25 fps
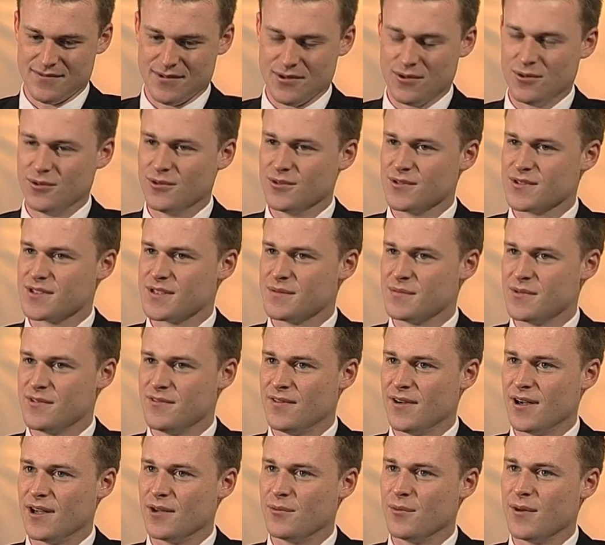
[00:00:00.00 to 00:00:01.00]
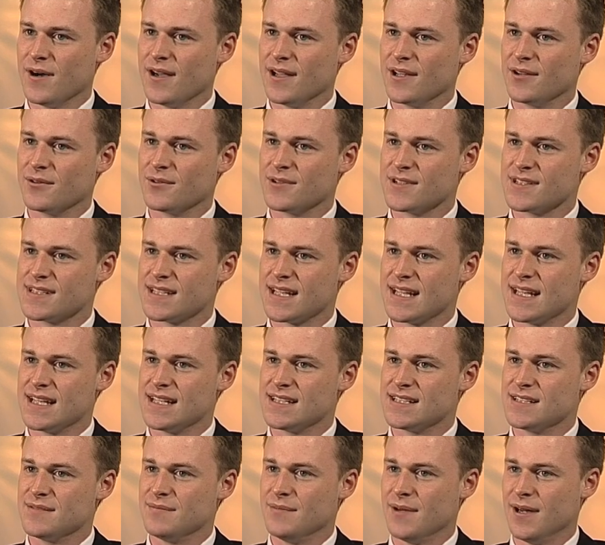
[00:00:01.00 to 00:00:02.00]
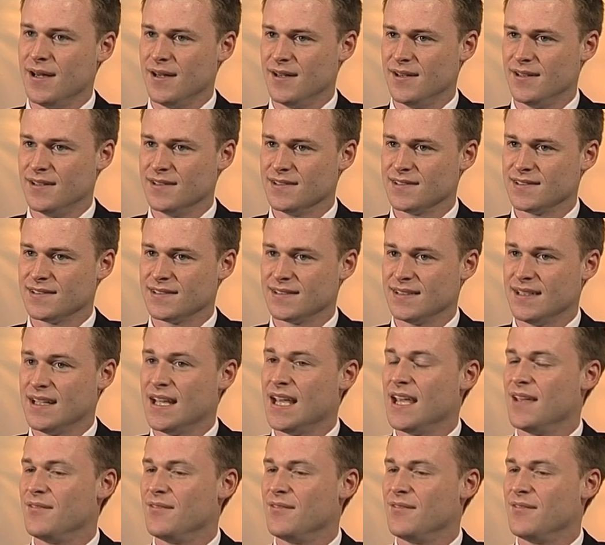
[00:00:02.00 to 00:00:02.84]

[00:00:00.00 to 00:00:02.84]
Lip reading: laws that provide where your estate is to pass